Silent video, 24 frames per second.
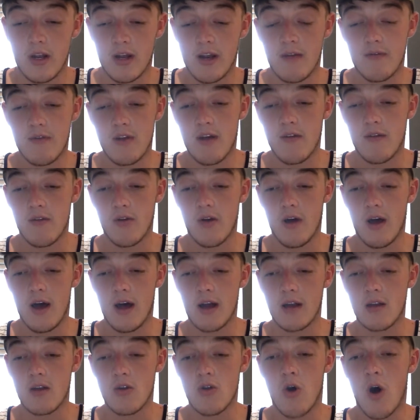I've never
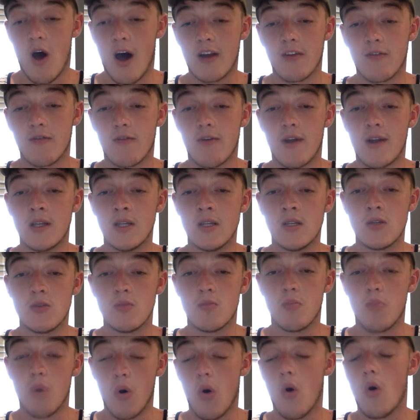not had friends,
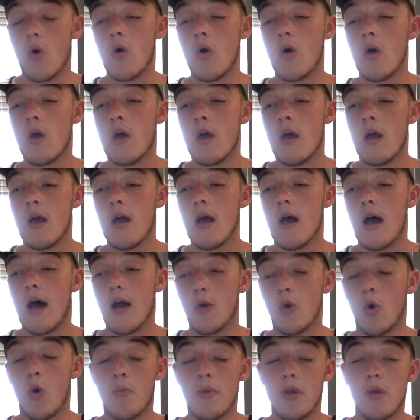but I
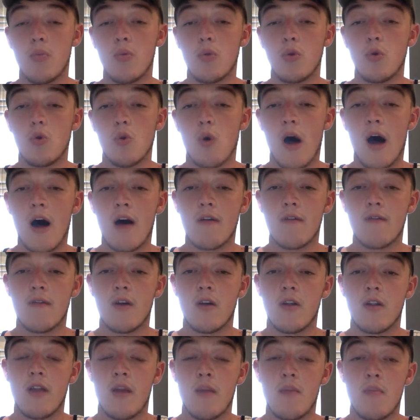know people who have,
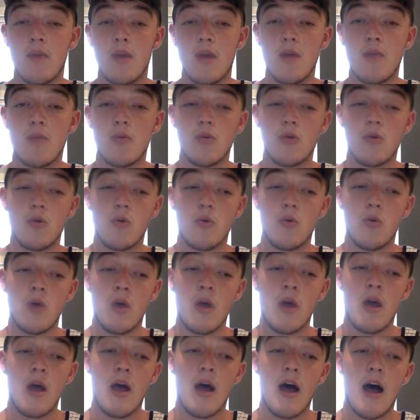and then people who
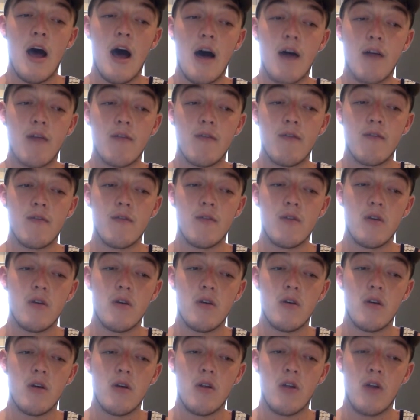have
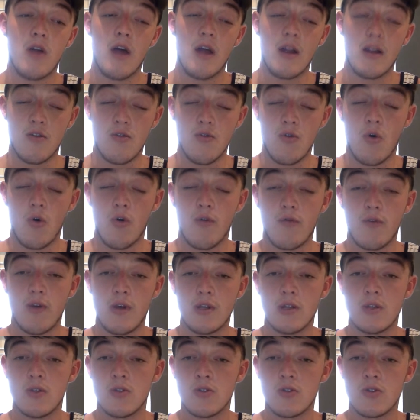had no
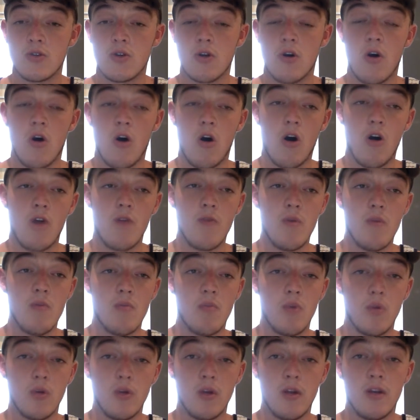friends or have been
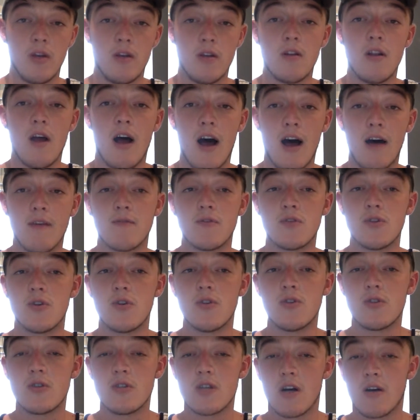bullied have
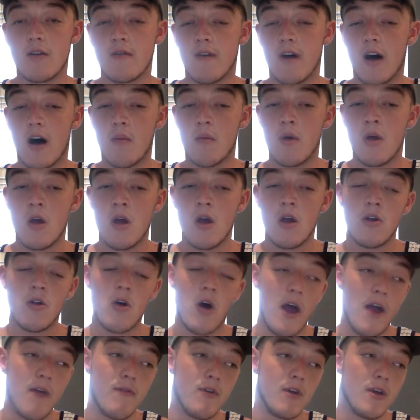turned to self harm.
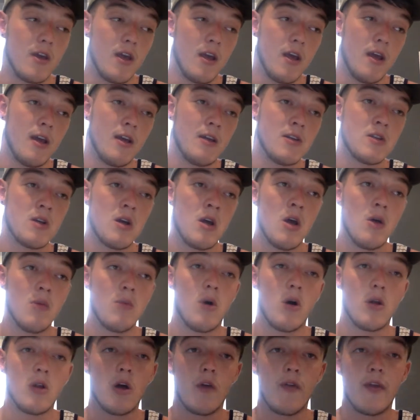Not every case,
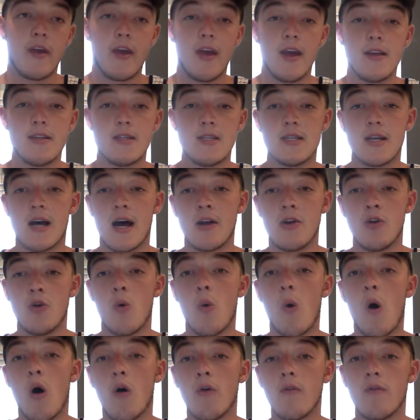but a lot of the cases I
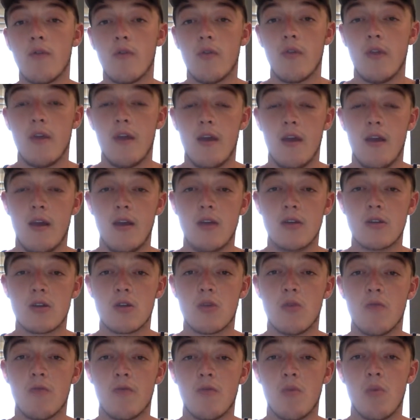know of, it's
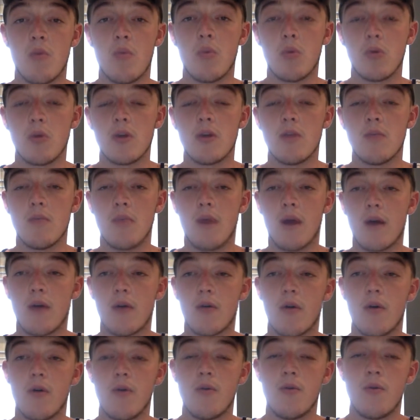come from a bullying
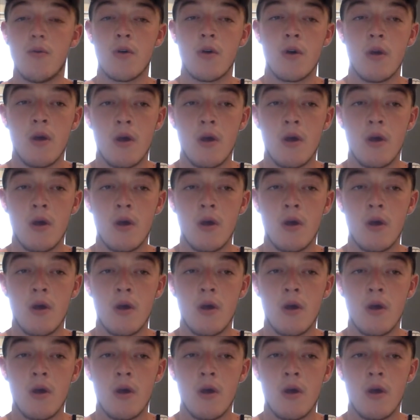background.